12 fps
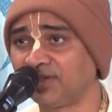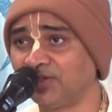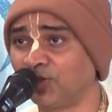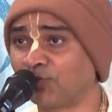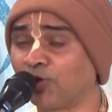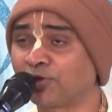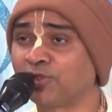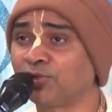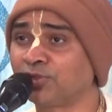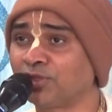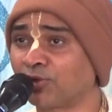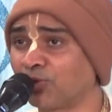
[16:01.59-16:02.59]
You are walking
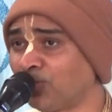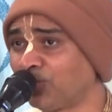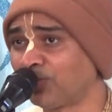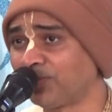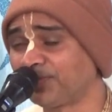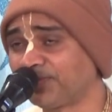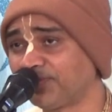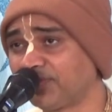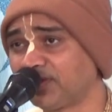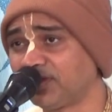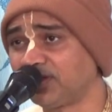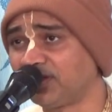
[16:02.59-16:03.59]
on the road
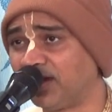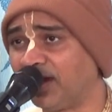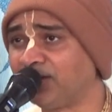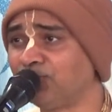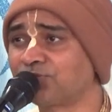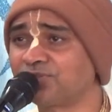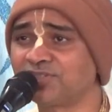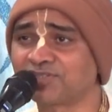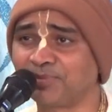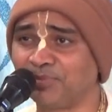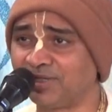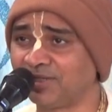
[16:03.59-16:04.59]
and you see
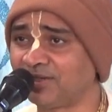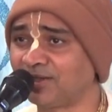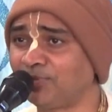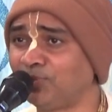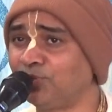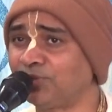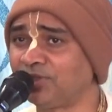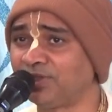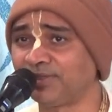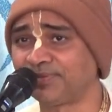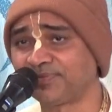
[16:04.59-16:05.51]
some material beauty